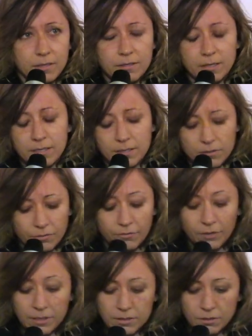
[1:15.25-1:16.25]
He didn't do
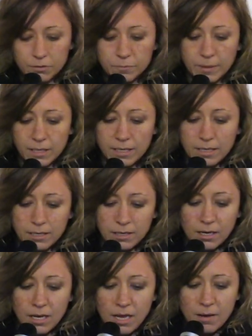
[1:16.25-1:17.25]
a flood dose, but
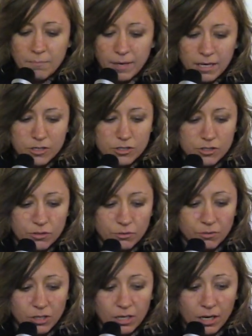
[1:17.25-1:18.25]
he managed
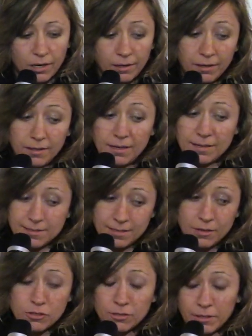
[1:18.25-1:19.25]
to
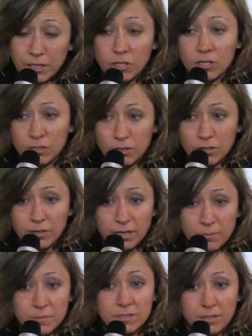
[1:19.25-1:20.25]
essentially cure
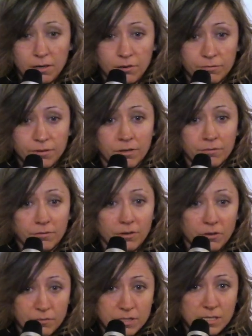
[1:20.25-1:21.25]
himself of
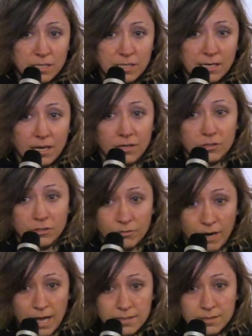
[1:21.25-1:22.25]
OCD and
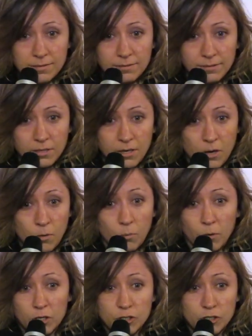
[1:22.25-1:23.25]
Tourette's,
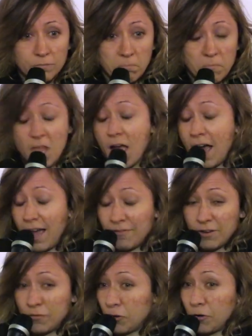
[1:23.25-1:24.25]
which
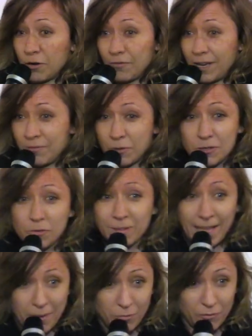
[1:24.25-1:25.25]
I've never heard of anyone
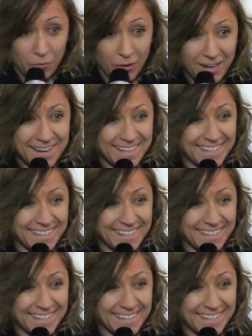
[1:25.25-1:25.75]
doing that before.